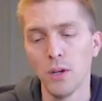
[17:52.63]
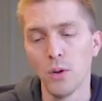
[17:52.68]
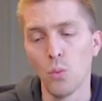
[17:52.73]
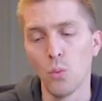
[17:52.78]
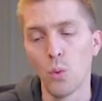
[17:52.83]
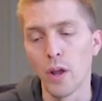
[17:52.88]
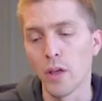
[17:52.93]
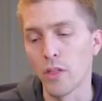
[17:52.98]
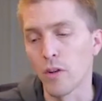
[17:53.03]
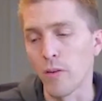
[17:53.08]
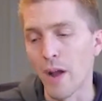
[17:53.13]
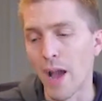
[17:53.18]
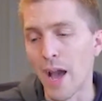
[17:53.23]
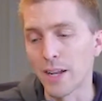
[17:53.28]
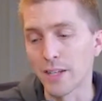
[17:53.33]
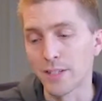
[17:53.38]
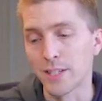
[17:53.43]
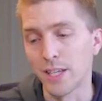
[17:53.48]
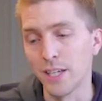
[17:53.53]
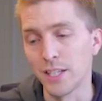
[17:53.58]
where they're
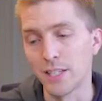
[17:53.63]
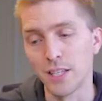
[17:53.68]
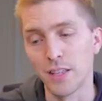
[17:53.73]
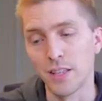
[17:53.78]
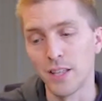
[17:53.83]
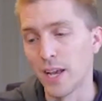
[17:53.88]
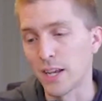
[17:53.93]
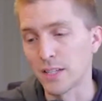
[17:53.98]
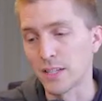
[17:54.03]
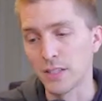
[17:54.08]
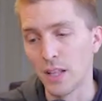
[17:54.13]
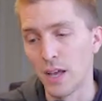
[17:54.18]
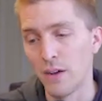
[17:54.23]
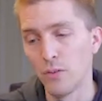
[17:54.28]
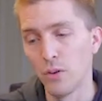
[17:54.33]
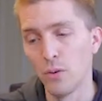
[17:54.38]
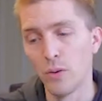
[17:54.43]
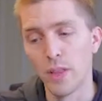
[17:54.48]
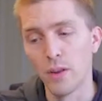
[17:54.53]
at to get to the next level,